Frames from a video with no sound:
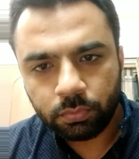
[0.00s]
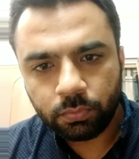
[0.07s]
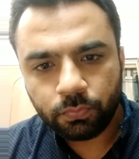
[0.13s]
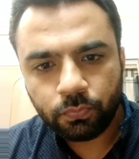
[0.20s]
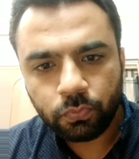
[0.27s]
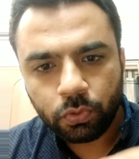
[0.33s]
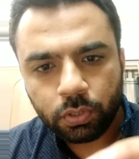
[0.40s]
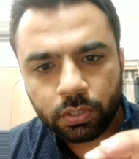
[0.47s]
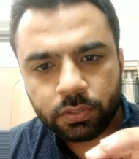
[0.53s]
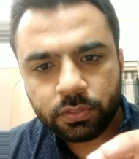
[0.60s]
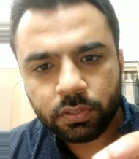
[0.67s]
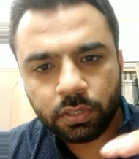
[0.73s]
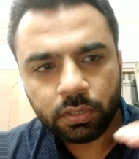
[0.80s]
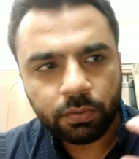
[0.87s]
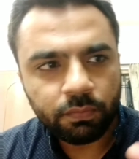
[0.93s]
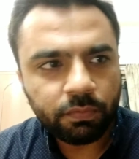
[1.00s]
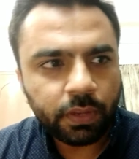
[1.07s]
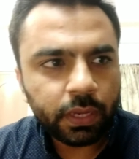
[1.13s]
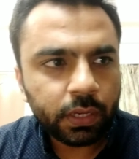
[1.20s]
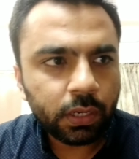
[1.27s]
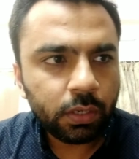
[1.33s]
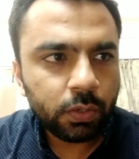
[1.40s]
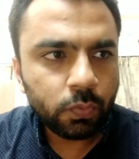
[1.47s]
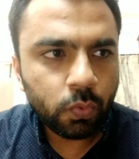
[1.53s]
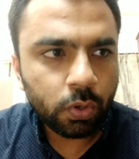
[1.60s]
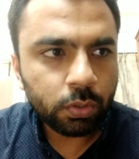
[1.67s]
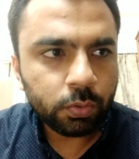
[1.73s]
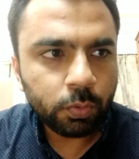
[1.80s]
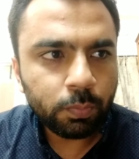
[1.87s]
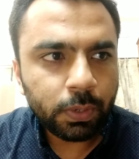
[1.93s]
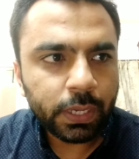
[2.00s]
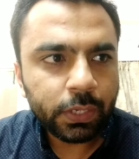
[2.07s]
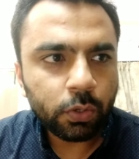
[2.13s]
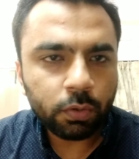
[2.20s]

for a certain vehicle you want to buy,